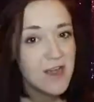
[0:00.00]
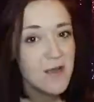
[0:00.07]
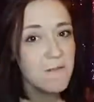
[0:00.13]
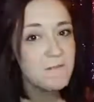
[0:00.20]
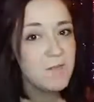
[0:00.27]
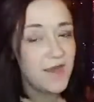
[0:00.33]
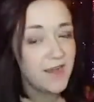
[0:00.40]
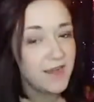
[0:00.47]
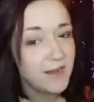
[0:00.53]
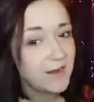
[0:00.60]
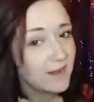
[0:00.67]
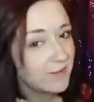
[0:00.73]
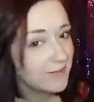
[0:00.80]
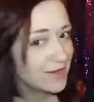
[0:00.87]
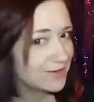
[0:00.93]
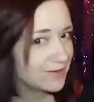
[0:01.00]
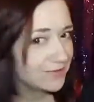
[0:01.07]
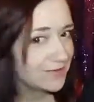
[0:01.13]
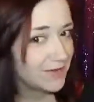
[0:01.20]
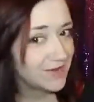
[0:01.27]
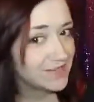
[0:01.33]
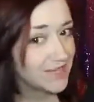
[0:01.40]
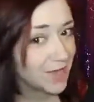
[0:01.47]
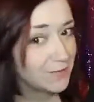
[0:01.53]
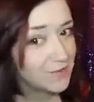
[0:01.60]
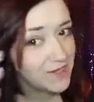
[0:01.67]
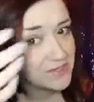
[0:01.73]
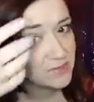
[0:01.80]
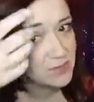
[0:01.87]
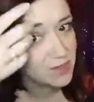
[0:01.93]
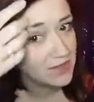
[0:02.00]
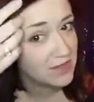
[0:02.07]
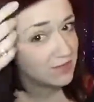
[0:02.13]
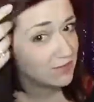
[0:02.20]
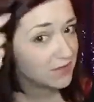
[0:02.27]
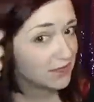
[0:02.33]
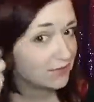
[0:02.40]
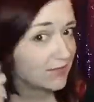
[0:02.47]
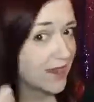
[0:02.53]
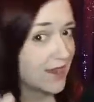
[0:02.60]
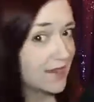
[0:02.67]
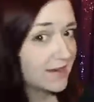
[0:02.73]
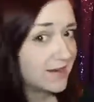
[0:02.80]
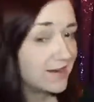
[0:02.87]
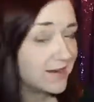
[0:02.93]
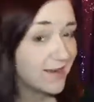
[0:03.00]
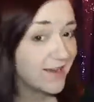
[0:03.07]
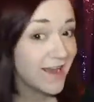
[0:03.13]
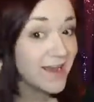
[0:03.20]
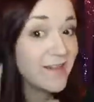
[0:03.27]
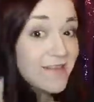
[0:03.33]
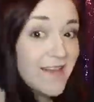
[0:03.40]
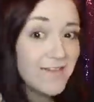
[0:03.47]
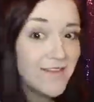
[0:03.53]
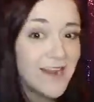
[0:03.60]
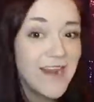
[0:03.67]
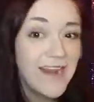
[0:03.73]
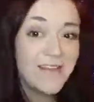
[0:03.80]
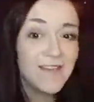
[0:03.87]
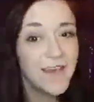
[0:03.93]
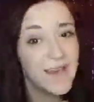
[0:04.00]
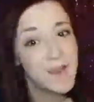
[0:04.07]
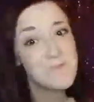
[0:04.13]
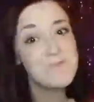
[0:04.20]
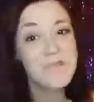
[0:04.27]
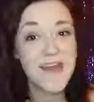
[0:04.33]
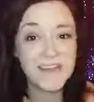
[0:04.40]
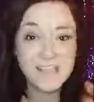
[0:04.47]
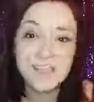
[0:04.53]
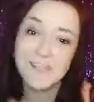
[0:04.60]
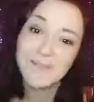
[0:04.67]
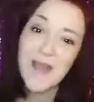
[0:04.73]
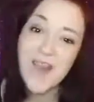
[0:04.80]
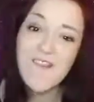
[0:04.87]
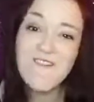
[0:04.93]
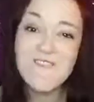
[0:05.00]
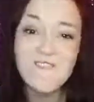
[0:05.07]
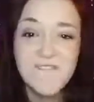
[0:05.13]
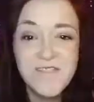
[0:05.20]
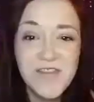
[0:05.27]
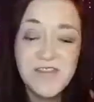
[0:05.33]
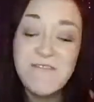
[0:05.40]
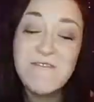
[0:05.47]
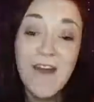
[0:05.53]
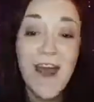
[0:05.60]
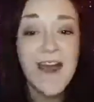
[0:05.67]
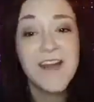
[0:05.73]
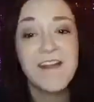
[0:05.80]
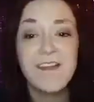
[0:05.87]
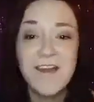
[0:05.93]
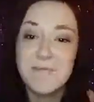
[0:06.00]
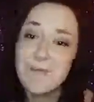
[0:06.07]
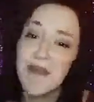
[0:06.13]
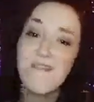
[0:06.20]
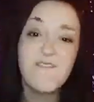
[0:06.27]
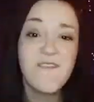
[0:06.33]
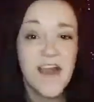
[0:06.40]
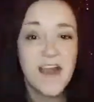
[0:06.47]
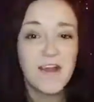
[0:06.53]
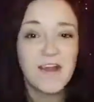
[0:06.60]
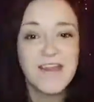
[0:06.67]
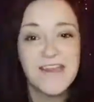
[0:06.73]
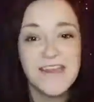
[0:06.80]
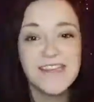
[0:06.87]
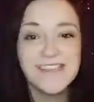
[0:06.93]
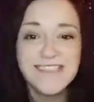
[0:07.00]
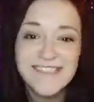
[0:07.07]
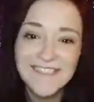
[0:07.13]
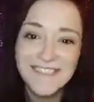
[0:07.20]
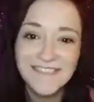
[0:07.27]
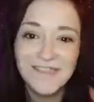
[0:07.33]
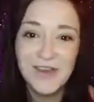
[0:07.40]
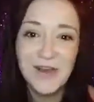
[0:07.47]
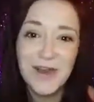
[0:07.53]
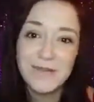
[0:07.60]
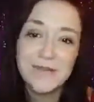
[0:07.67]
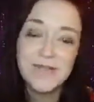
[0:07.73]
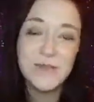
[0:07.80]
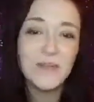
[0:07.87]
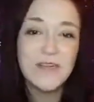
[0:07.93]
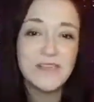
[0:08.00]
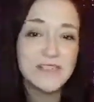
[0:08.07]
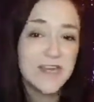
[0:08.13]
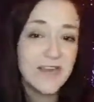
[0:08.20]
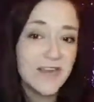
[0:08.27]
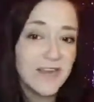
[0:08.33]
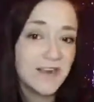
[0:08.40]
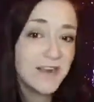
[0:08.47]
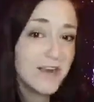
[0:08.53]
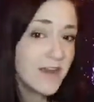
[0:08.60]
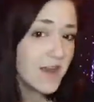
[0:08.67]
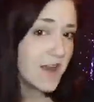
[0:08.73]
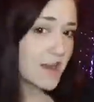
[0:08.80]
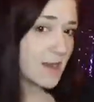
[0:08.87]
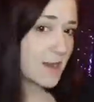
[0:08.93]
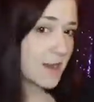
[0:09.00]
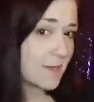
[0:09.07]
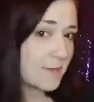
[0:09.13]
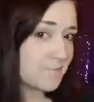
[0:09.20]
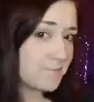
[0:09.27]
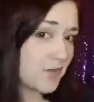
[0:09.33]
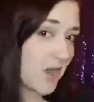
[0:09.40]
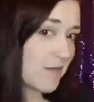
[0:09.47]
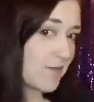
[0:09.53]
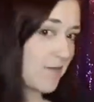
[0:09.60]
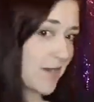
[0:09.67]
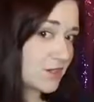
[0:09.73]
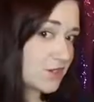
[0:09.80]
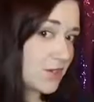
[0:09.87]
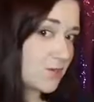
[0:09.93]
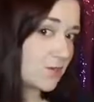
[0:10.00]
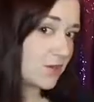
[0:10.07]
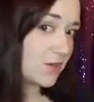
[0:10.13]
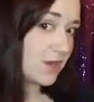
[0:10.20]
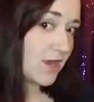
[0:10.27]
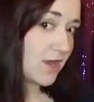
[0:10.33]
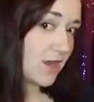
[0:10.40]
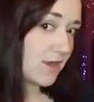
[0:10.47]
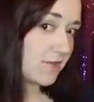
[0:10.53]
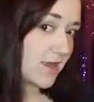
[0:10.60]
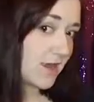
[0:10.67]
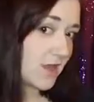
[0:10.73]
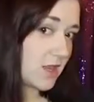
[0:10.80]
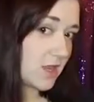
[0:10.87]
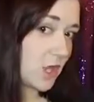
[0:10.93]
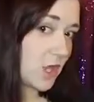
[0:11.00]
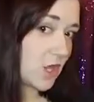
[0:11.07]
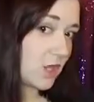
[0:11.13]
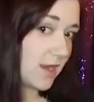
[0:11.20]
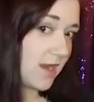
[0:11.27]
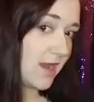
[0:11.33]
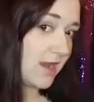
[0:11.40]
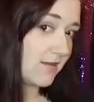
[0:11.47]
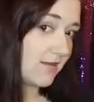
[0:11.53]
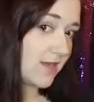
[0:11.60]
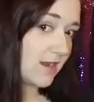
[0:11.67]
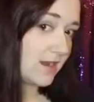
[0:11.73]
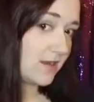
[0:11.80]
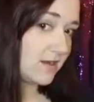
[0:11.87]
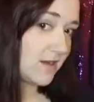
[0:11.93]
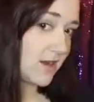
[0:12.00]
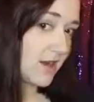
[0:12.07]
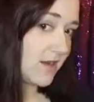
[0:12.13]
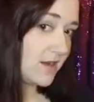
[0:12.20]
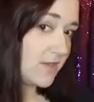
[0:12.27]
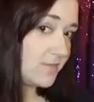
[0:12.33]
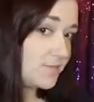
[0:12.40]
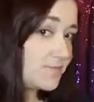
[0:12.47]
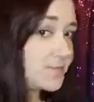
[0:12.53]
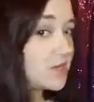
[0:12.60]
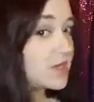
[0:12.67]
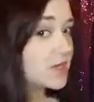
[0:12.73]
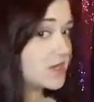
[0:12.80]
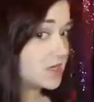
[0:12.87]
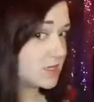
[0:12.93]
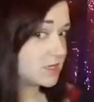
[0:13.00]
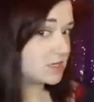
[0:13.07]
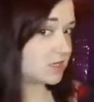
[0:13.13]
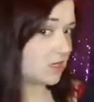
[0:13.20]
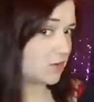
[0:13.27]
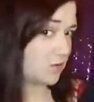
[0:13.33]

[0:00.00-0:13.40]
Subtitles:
But I don't know if you can tell, but it's really, really red. And I love it. It like matches my firiness. So I'm super excited. I'm actually working on like a long A-line cut. So